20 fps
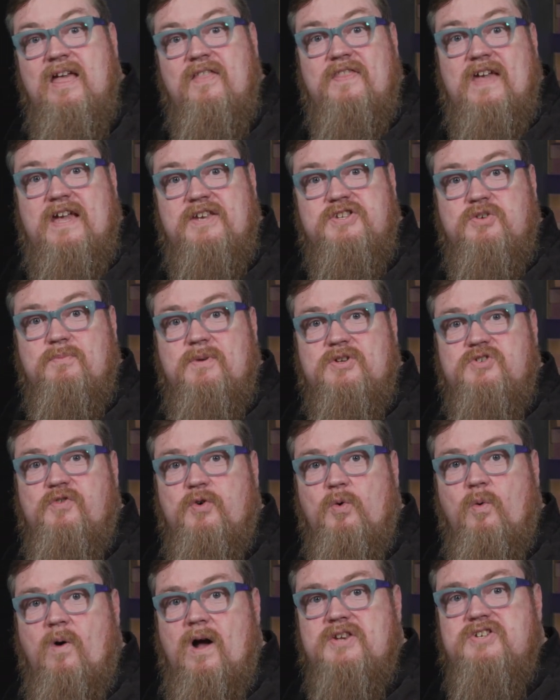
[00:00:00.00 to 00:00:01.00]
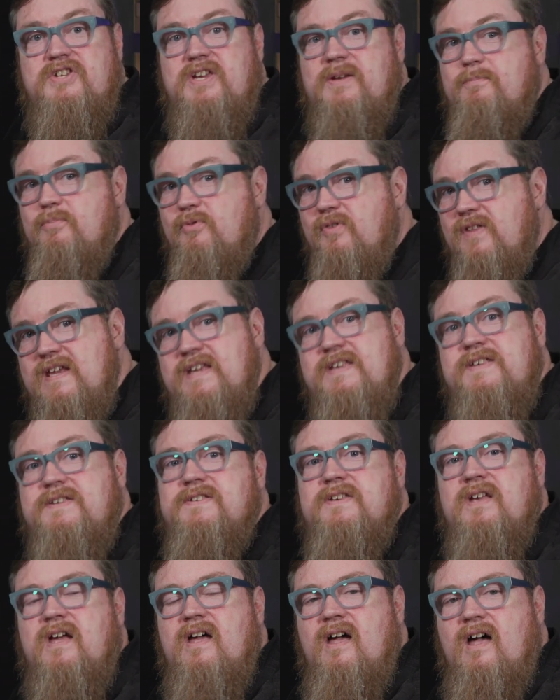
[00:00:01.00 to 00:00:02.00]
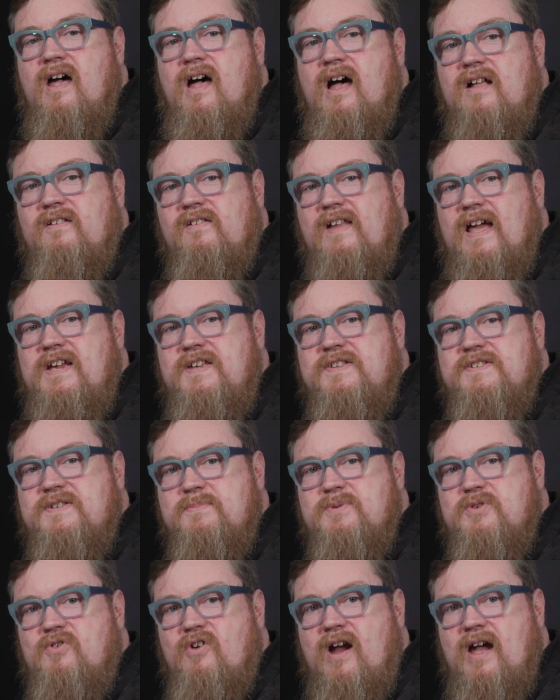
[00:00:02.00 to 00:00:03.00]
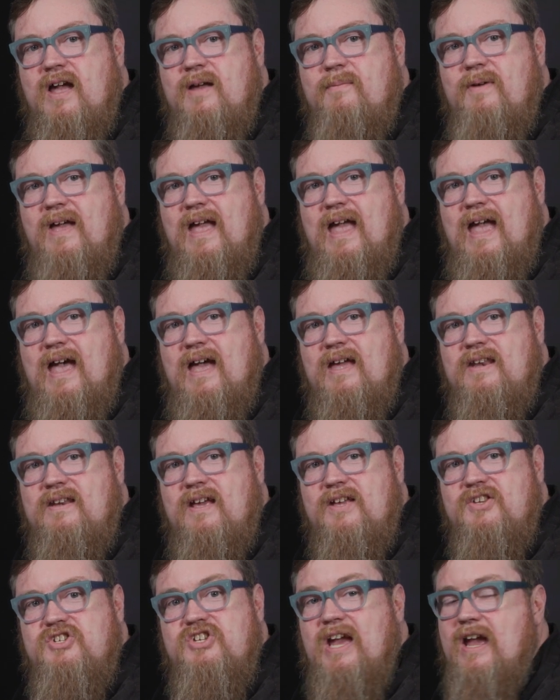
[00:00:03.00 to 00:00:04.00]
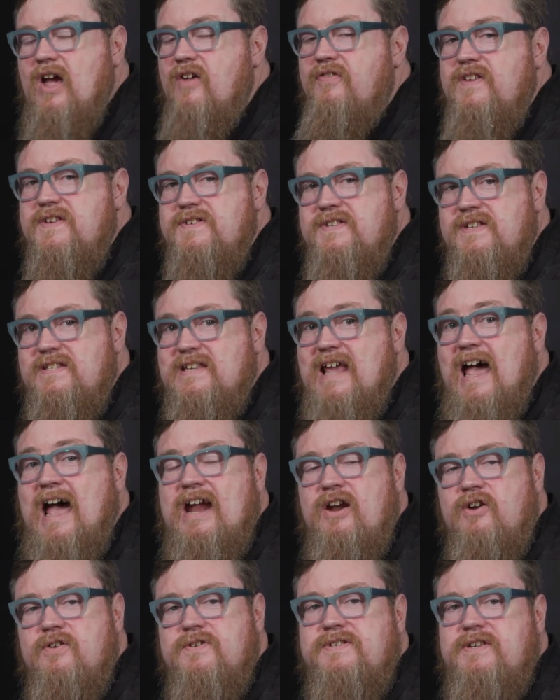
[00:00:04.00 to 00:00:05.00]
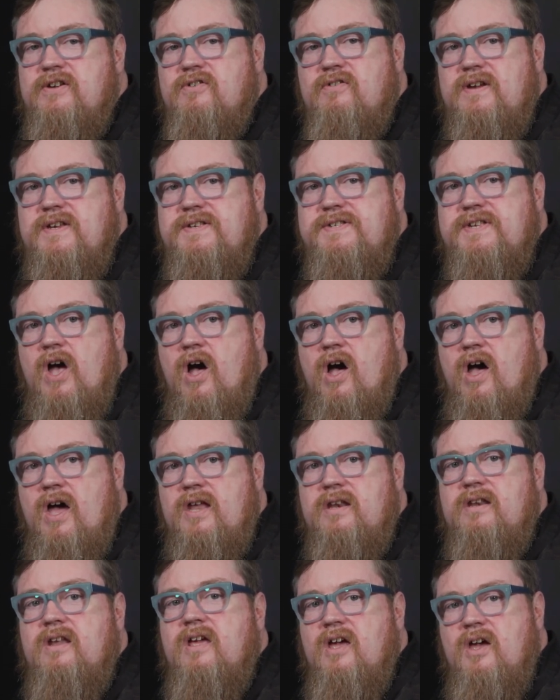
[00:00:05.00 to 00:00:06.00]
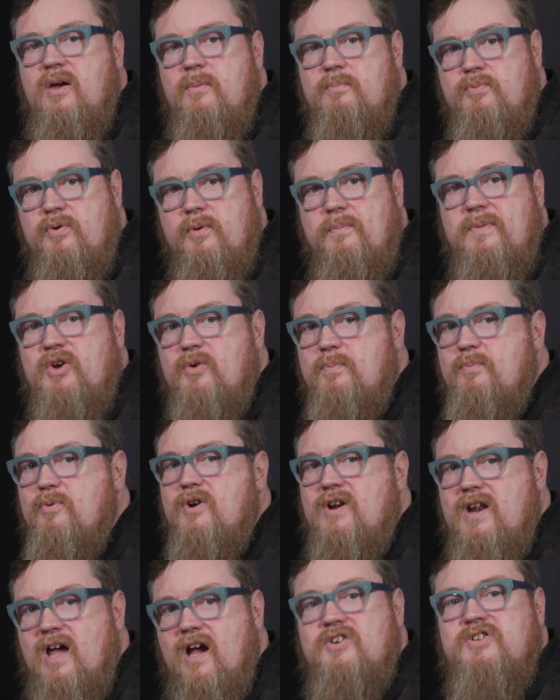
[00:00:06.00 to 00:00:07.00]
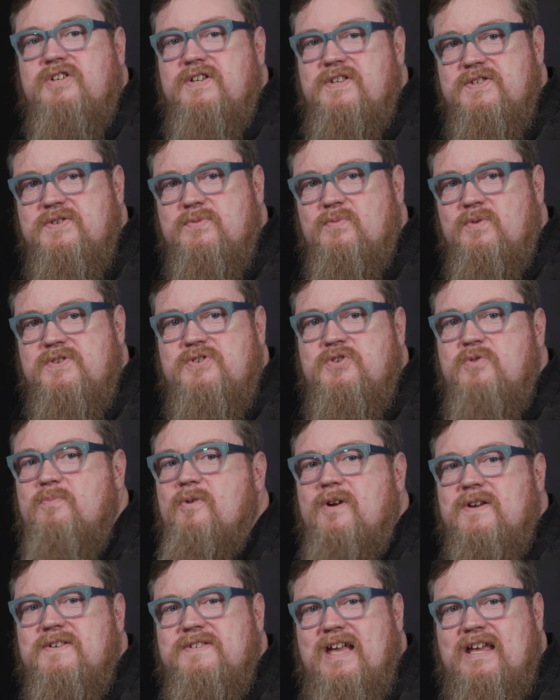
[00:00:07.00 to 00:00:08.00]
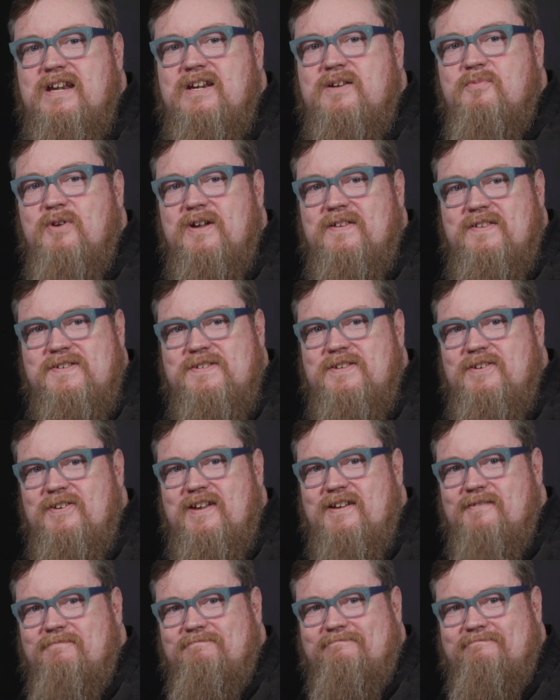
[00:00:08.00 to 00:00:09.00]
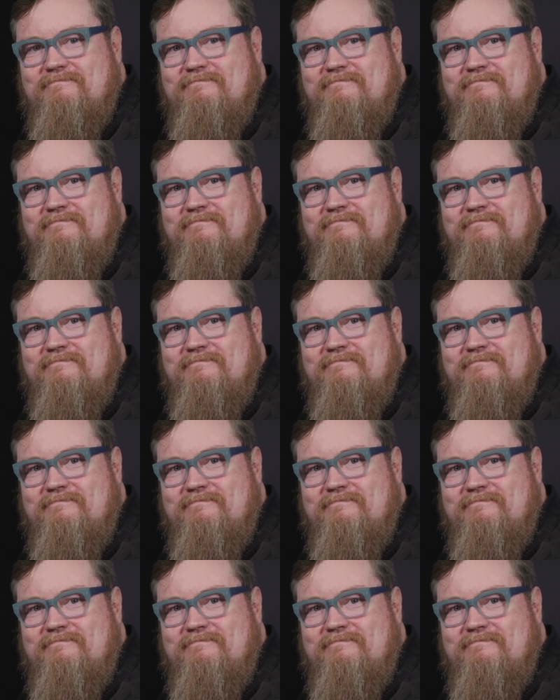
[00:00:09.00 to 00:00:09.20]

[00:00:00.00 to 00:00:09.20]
Thanks so much for watching. Please like and subscribe, and check out this entire series on Premiere Productions. We're super excited to bring this to you.